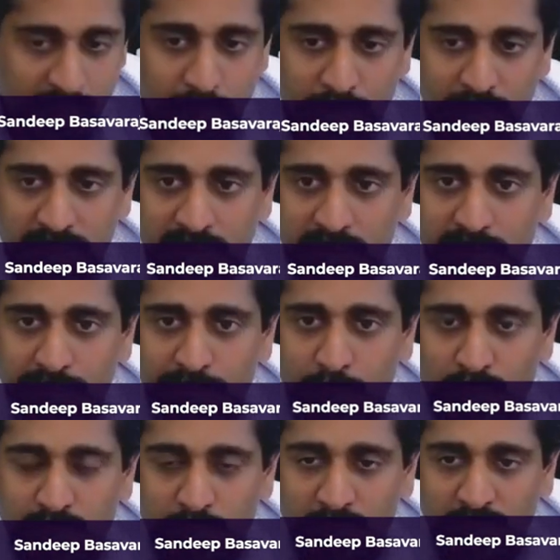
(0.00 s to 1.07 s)
very impressive
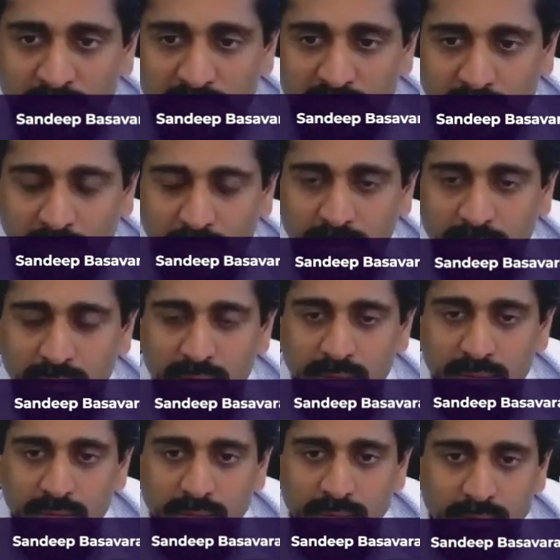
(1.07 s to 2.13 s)
post-procedure.
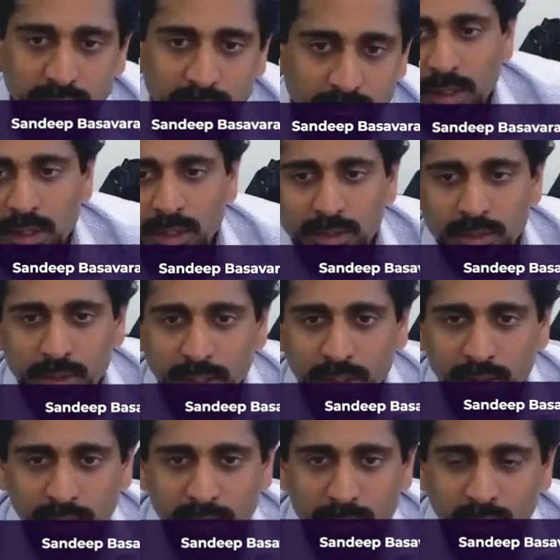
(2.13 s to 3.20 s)
So I